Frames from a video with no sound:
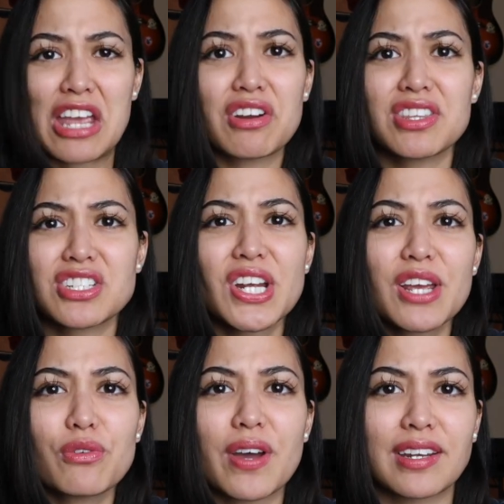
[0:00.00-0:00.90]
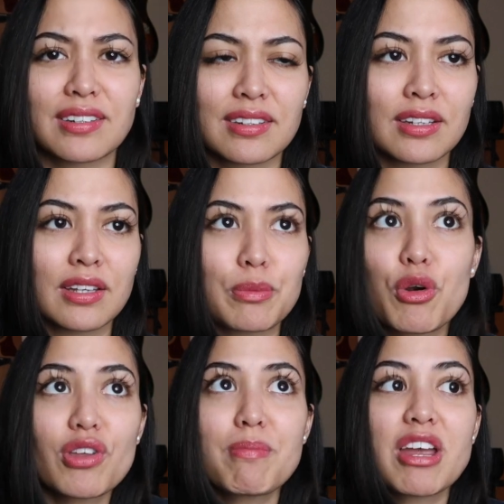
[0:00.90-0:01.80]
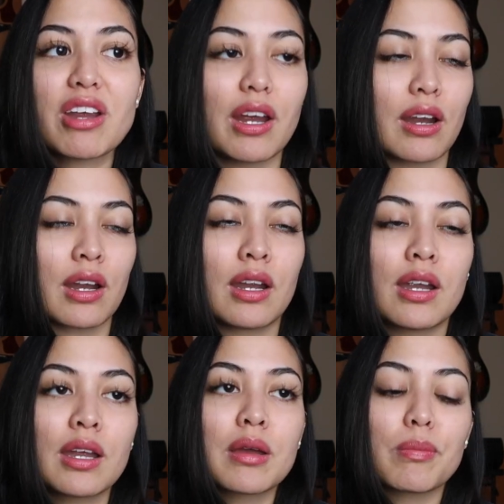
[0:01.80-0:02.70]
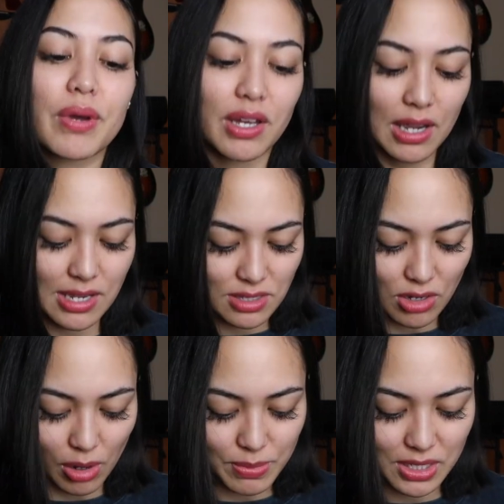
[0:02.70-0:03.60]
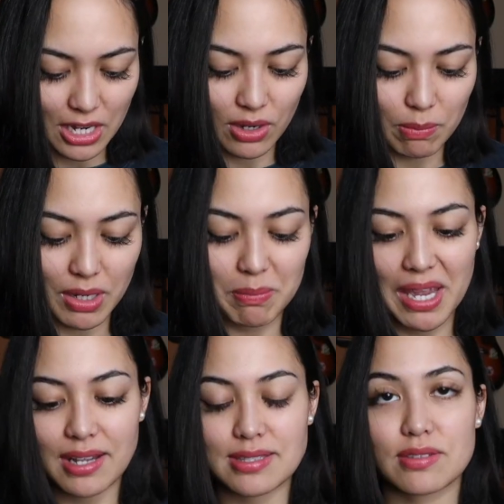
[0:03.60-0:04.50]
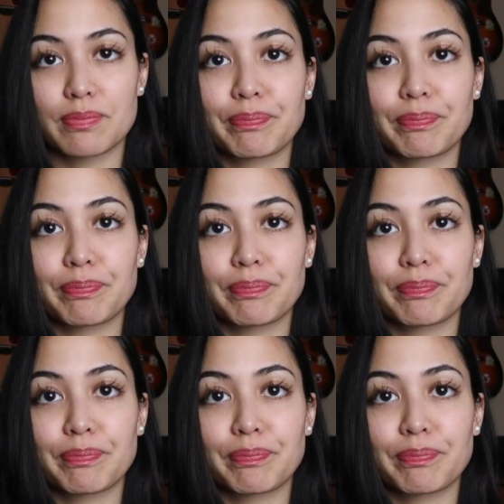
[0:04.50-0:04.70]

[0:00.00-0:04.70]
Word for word: carry the giant one. The more the merrier. But I stopped carrying big bags.